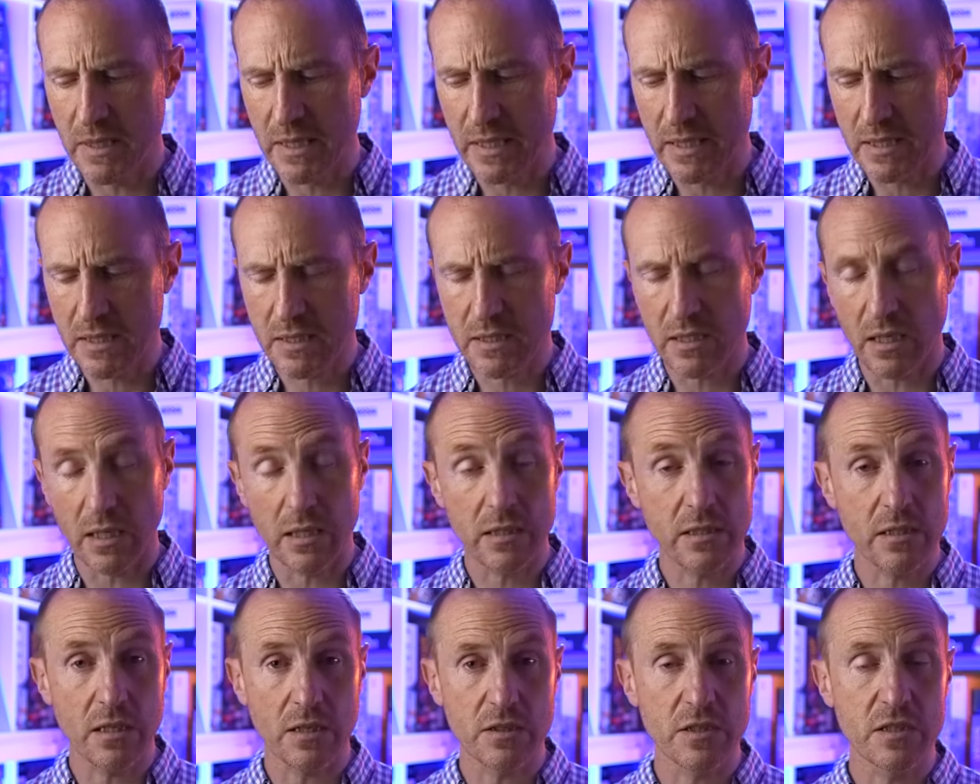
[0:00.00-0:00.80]
is that
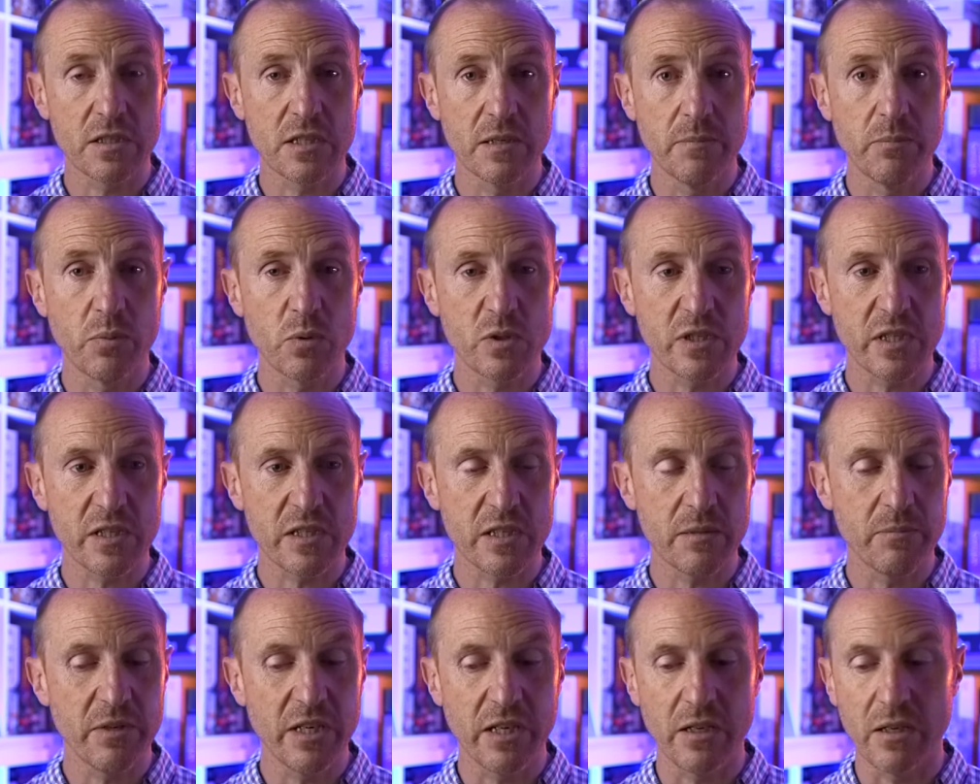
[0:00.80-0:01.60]
it's such a simple
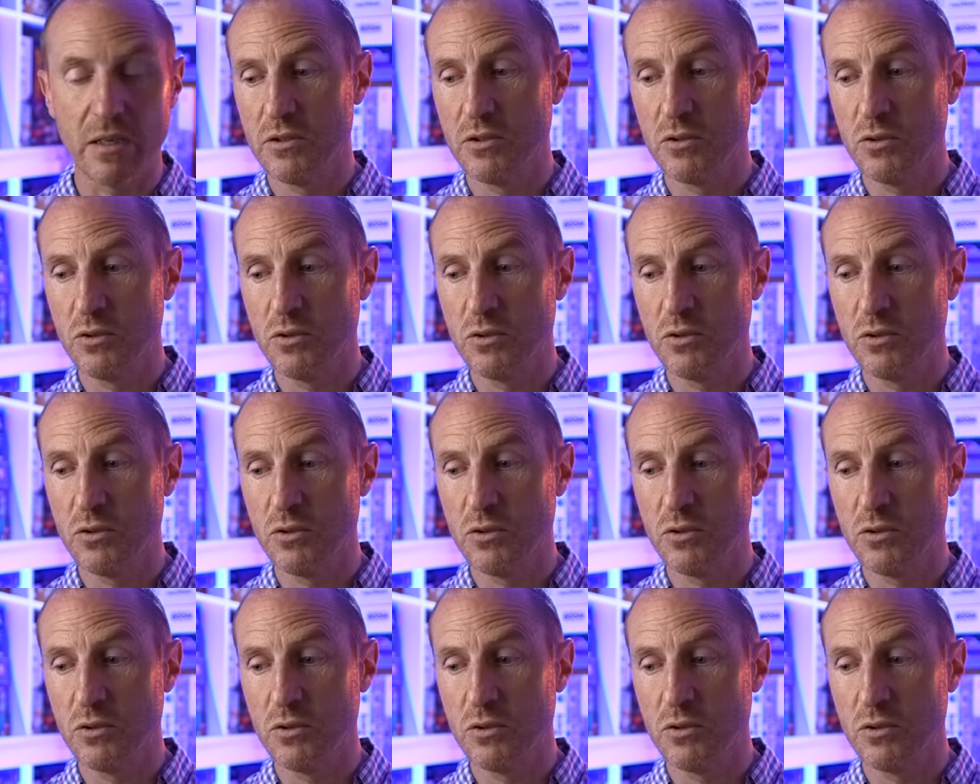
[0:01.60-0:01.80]
system, isn't it?